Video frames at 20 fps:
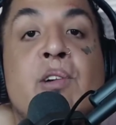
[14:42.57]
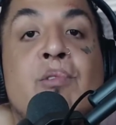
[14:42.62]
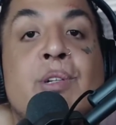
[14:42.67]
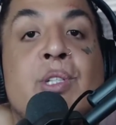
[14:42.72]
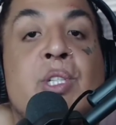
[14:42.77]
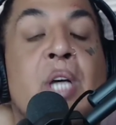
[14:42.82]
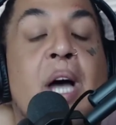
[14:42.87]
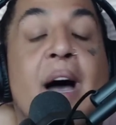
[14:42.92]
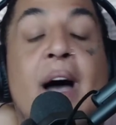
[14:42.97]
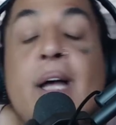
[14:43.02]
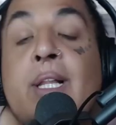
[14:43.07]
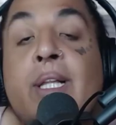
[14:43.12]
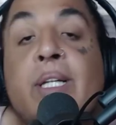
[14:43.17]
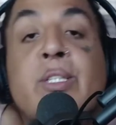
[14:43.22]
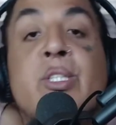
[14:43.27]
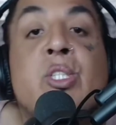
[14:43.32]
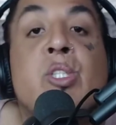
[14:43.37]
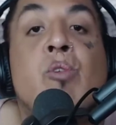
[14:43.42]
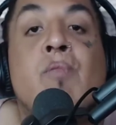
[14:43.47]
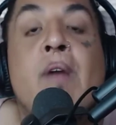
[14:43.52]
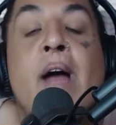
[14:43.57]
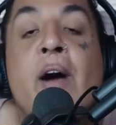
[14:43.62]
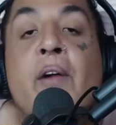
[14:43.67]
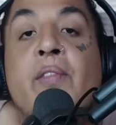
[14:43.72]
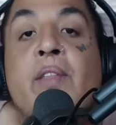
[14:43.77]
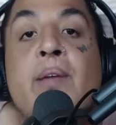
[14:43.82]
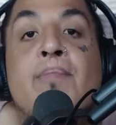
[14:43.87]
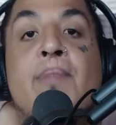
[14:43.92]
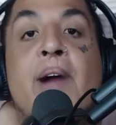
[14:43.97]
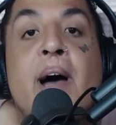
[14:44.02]
going to islands
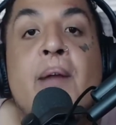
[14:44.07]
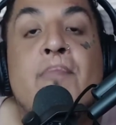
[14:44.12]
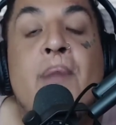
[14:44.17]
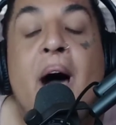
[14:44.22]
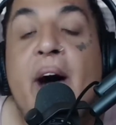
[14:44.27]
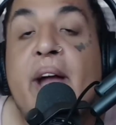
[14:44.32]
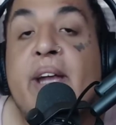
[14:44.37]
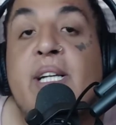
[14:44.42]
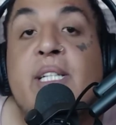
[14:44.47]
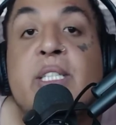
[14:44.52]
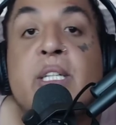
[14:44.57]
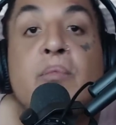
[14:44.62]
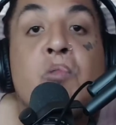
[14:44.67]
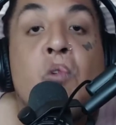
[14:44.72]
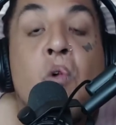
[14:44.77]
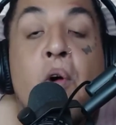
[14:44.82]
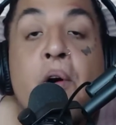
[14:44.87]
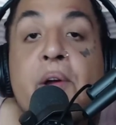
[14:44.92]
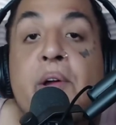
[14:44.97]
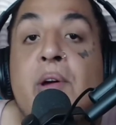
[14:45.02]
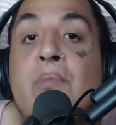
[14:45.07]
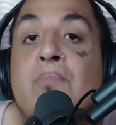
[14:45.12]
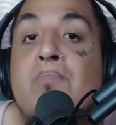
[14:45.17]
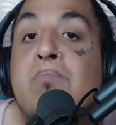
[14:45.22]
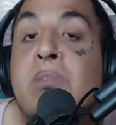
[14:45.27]
surrounded by bodies of water.